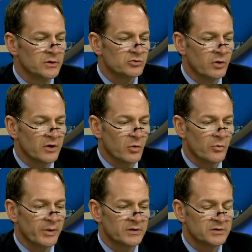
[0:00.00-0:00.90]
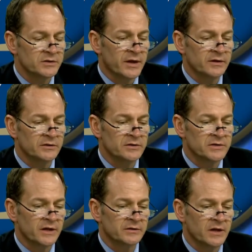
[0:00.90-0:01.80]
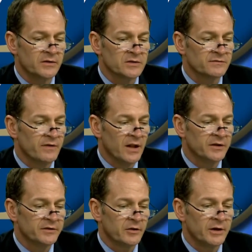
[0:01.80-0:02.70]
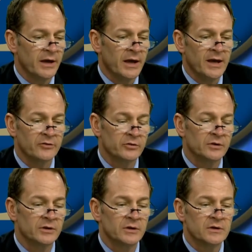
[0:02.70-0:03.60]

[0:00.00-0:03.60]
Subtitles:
Stryker Orthopedics decided to take this voluntary action